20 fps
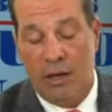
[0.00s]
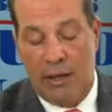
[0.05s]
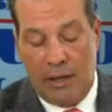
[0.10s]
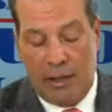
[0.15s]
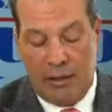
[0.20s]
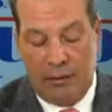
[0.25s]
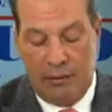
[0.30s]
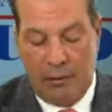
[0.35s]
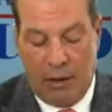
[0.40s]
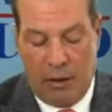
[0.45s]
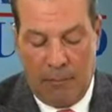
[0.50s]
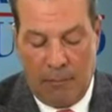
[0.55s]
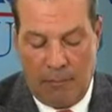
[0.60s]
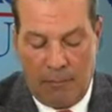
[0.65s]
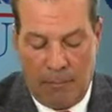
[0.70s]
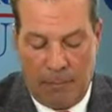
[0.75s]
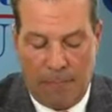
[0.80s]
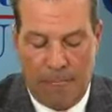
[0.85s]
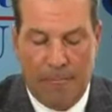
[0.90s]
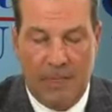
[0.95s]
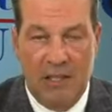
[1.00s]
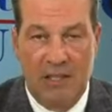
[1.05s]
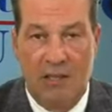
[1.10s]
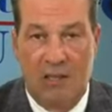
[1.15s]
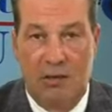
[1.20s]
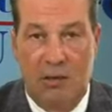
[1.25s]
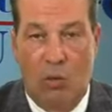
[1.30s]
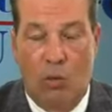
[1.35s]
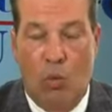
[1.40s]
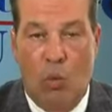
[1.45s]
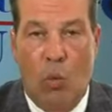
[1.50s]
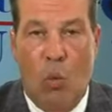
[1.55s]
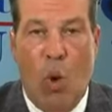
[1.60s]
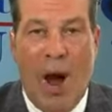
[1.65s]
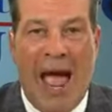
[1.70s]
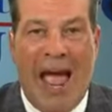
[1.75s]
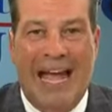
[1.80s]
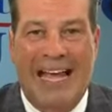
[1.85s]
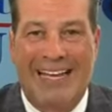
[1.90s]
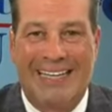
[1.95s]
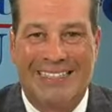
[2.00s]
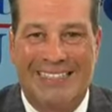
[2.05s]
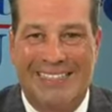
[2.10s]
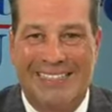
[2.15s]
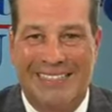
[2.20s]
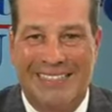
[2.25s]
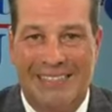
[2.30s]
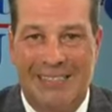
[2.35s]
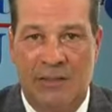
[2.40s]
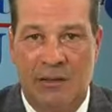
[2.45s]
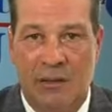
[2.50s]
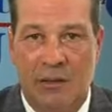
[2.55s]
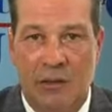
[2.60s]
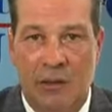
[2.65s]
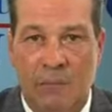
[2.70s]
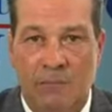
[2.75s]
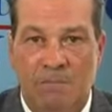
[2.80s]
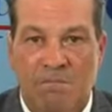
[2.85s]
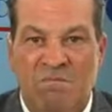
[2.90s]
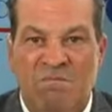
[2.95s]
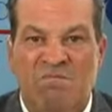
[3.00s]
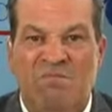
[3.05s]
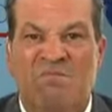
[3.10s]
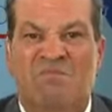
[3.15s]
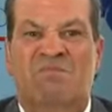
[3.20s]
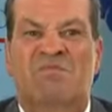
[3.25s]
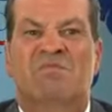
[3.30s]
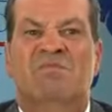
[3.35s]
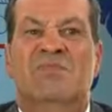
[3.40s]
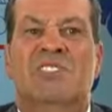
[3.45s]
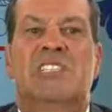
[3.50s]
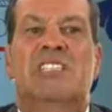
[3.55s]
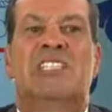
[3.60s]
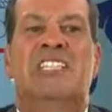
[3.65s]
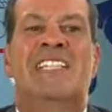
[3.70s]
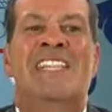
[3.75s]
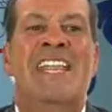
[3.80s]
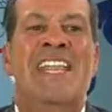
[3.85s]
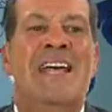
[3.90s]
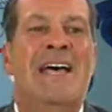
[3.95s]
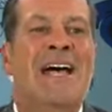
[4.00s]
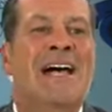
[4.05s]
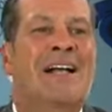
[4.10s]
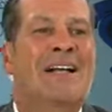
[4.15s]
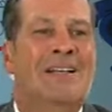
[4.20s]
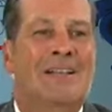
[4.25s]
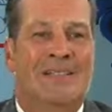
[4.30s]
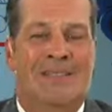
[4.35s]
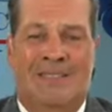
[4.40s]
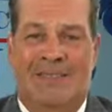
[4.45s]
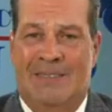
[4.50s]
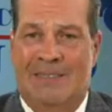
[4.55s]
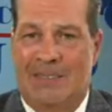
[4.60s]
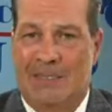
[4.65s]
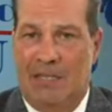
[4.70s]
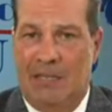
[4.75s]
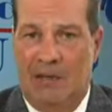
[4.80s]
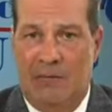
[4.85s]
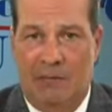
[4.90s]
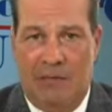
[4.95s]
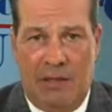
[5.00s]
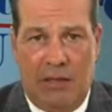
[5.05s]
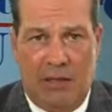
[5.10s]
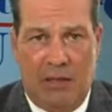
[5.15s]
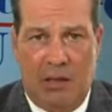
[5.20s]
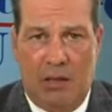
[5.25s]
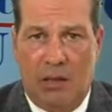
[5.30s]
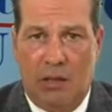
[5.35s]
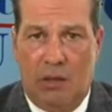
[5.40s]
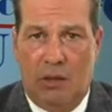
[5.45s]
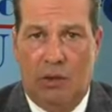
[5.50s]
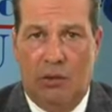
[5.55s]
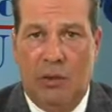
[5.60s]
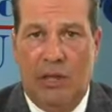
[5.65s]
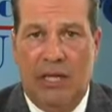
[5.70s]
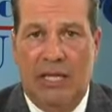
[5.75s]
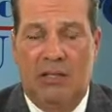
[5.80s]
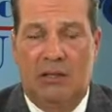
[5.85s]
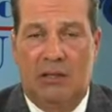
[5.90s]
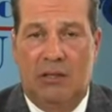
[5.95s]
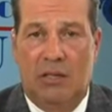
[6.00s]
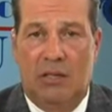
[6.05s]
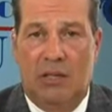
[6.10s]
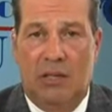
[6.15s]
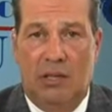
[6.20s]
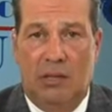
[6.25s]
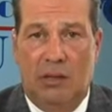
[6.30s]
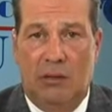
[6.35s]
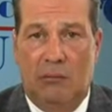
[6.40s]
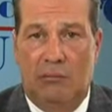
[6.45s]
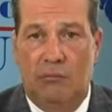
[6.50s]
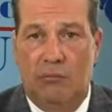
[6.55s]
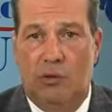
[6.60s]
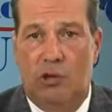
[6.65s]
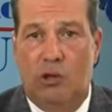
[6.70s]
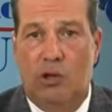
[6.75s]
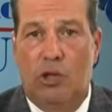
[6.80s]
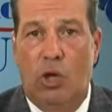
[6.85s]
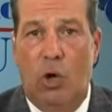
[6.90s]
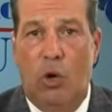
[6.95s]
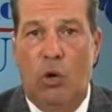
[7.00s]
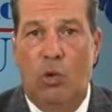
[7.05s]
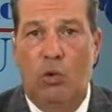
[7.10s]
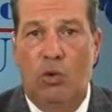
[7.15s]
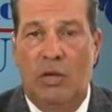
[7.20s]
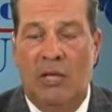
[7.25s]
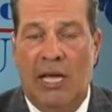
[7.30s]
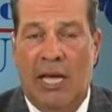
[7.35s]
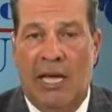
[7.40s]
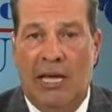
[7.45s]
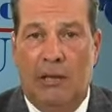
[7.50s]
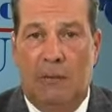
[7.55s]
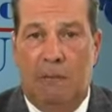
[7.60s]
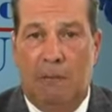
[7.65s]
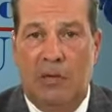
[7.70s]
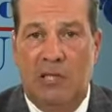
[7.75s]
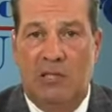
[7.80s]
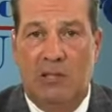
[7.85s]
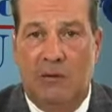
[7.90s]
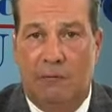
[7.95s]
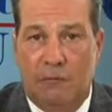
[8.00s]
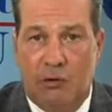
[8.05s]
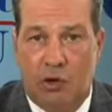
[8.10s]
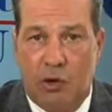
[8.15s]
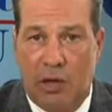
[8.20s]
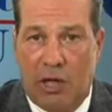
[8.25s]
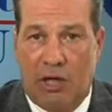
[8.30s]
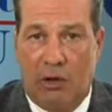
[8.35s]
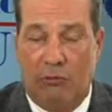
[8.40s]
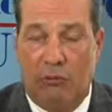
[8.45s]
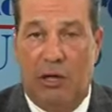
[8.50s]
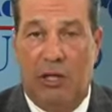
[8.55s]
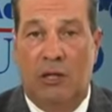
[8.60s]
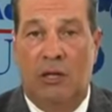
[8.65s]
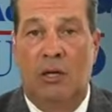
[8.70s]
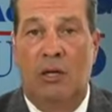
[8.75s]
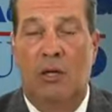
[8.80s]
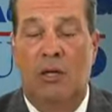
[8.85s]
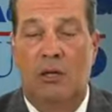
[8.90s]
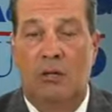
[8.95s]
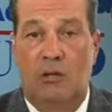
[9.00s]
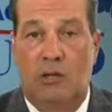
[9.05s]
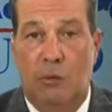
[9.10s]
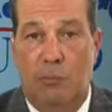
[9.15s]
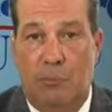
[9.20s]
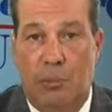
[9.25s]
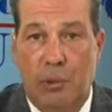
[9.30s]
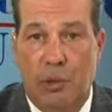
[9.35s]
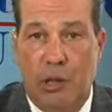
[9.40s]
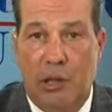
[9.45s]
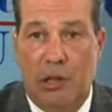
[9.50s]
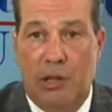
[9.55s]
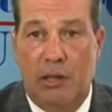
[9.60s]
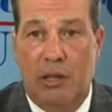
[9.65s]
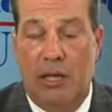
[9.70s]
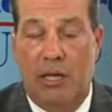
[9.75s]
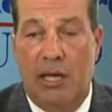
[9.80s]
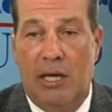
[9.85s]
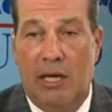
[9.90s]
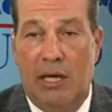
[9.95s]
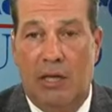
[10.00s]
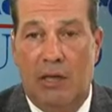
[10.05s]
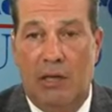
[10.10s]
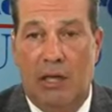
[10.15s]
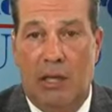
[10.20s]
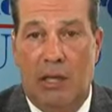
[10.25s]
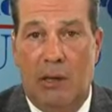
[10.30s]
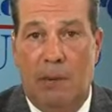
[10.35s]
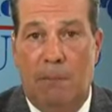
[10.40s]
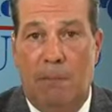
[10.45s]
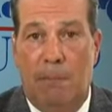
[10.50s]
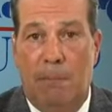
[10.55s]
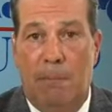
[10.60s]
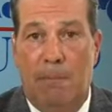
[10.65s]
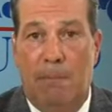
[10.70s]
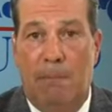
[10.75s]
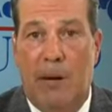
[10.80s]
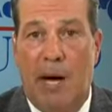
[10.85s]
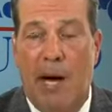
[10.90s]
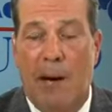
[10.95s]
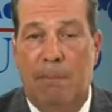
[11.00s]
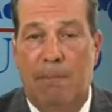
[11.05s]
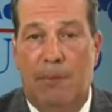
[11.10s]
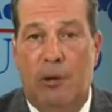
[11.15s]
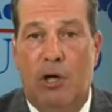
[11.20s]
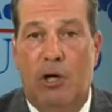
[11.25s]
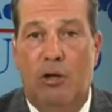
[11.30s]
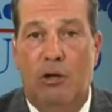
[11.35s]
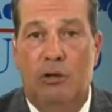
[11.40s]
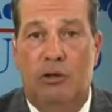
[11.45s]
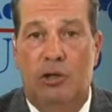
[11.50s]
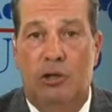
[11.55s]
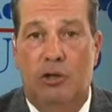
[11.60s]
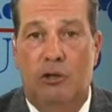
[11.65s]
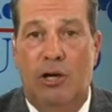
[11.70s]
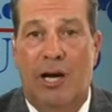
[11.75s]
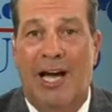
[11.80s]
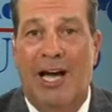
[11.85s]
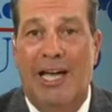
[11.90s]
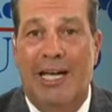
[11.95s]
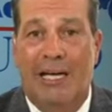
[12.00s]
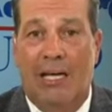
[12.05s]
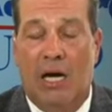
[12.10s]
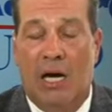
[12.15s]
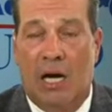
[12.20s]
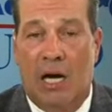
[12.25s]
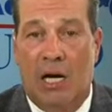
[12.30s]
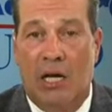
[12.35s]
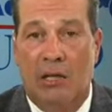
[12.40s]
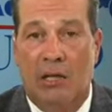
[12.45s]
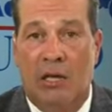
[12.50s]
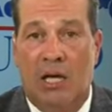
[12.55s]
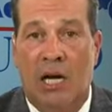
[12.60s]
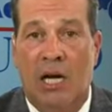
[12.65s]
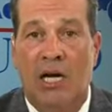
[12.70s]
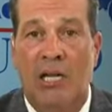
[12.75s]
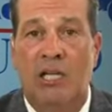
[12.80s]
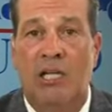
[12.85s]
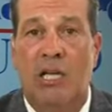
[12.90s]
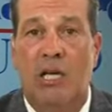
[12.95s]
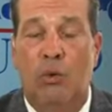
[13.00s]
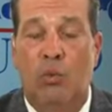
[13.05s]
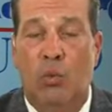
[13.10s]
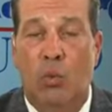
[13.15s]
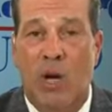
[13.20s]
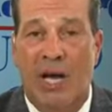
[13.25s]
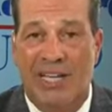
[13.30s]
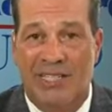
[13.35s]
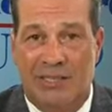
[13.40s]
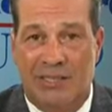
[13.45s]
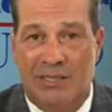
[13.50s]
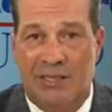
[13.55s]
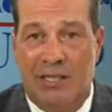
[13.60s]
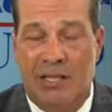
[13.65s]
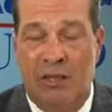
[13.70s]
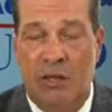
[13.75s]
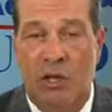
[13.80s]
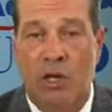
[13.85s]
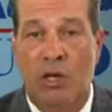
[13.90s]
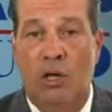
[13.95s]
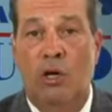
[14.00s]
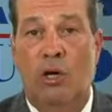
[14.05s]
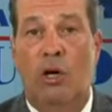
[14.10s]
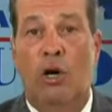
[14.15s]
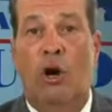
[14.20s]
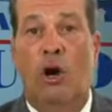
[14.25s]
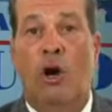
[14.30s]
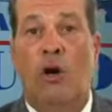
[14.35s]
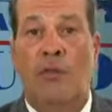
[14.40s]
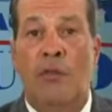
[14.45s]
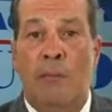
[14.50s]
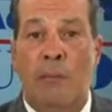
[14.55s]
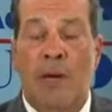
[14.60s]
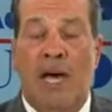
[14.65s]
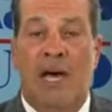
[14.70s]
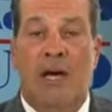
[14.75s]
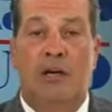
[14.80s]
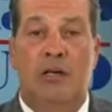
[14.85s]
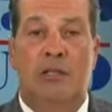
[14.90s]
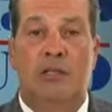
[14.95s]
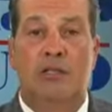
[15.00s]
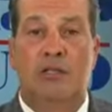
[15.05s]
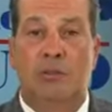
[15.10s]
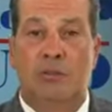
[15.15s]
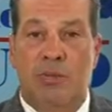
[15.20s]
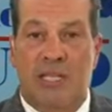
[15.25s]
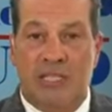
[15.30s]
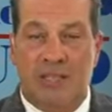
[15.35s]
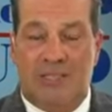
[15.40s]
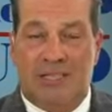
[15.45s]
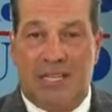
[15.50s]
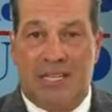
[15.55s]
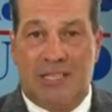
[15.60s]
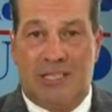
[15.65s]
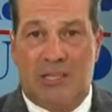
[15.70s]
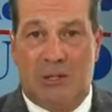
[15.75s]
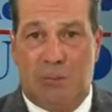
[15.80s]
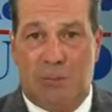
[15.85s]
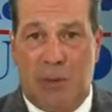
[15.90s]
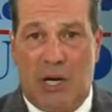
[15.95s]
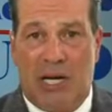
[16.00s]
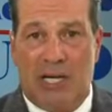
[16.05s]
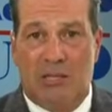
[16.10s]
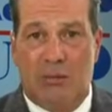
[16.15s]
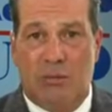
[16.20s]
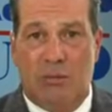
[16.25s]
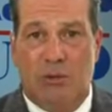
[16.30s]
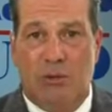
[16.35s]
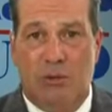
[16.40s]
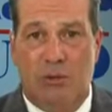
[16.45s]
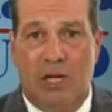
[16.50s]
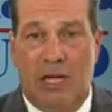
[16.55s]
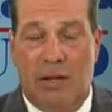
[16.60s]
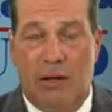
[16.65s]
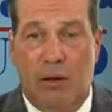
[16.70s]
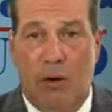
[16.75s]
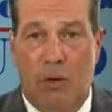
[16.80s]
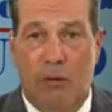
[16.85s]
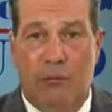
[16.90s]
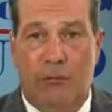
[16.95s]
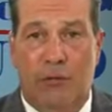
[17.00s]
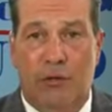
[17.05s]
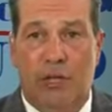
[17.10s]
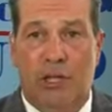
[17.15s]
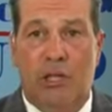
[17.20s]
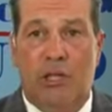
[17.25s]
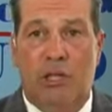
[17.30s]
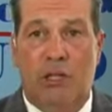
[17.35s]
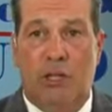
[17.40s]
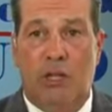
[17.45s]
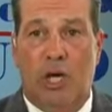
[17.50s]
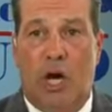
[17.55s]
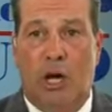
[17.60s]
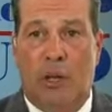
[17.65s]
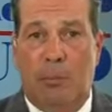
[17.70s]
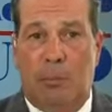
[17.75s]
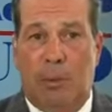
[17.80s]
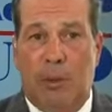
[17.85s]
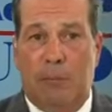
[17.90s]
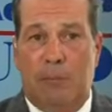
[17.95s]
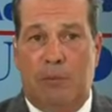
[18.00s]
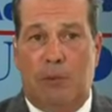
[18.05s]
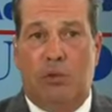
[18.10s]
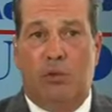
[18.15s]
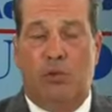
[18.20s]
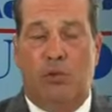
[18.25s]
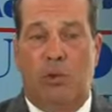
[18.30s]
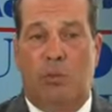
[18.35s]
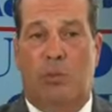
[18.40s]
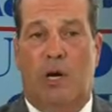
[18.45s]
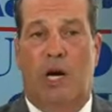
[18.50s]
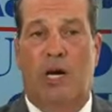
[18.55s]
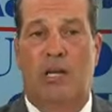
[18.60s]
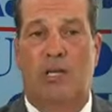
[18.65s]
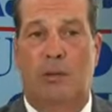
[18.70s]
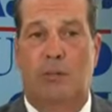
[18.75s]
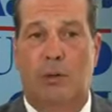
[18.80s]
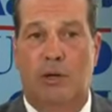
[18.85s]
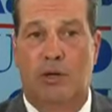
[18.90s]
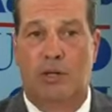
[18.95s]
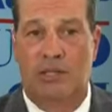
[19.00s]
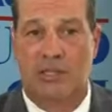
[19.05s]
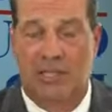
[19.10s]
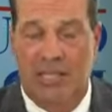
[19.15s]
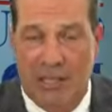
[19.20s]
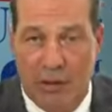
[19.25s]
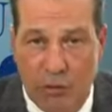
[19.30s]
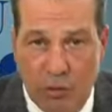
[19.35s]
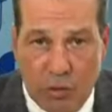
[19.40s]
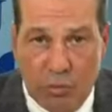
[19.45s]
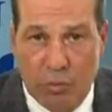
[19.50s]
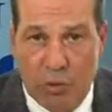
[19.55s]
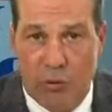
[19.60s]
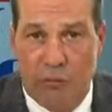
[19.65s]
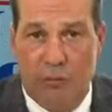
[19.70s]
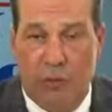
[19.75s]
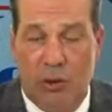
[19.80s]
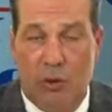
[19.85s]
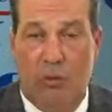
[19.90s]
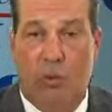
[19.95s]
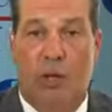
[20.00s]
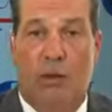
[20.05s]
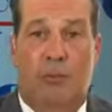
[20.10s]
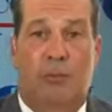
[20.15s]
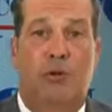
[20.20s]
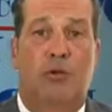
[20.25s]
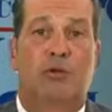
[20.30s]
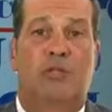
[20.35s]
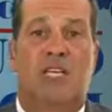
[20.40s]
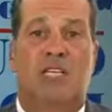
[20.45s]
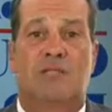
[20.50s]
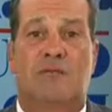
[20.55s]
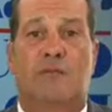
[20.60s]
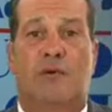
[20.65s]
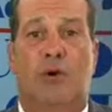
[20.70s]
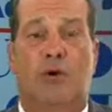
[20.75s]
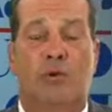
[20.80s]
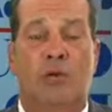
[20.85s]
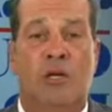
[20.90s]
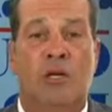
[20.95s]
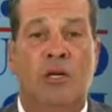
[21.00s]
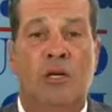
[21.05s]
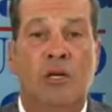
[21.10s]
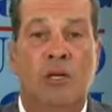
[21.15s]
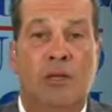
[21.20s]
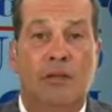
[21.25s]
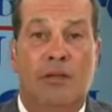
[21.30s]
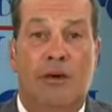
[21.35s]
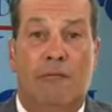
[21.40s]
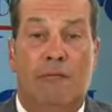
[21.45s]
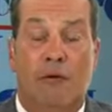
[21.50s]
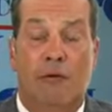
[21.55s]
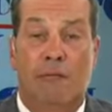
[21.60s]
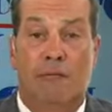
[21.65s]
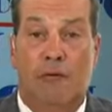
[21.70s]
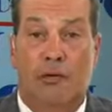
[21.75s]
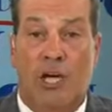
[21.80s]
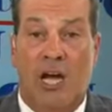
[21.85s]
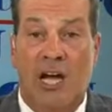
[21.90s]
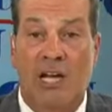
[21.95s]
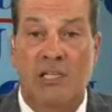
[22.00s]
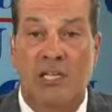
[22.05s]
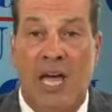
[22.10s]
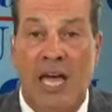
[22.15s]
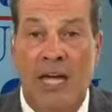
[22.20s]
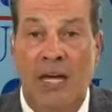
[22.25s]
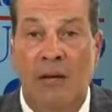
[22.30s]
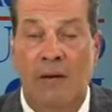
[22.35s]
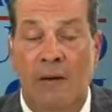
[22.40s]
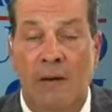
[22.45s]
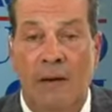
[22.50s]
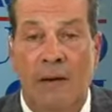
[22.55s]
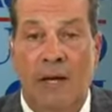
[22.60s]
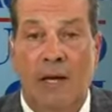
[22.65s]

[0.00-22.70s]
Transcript: And this wax smells of a great stone-like piece of trickery to put a pop culture icon, Kanye West, on the ballot in as many states as possible. And hopefully young people who are behind the Bernie Sanders movement who want a protest vote, they'll vote for Kanye.